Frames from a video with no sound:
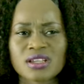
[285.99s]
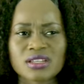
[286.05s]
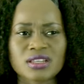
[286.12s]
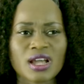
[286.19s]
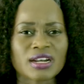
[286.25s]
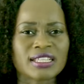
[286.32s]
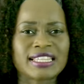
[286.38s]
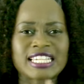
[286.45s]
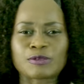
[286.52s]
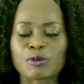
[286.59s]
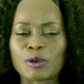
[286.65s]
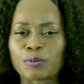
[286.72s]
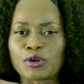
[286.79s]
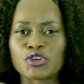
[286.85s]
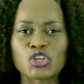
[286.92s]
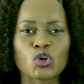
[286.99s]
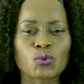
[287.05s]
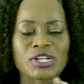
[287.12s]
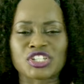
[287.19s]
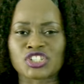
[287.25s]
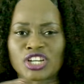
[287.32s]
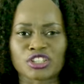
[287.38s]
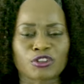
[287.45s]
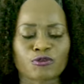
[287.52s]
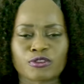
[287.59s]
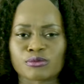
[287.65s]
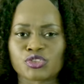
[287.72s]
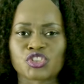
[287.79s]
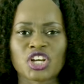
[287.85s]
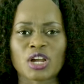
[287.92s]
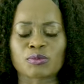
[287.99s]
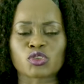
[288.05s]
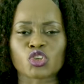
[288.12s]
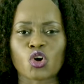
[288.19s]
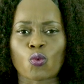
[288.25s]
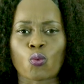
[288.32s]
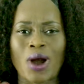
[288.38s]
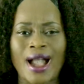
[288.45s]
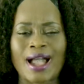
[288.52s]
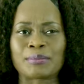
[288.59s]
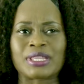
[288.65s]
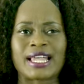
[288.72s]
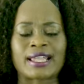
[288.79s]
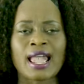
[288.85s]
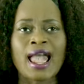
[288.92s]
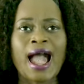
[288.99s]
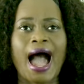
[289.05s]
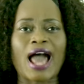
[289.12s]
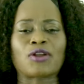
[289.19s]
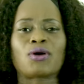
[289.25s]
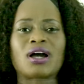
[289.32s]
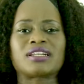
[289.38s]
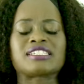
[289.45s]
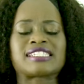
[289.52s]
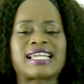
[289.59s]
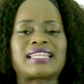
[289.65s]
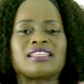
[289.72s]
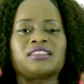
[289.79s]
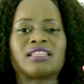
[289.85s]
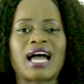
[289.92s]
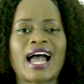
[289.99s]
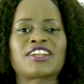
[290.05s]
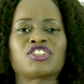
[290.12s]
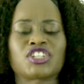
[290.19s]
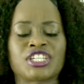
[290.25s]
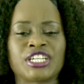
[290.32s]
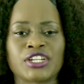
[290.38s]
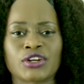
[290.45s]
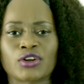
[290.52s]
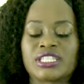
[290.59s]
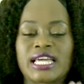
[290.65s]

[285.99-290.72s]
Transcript: None of these people knew each other from jump. So why, I'm like, I don't understand the logic here.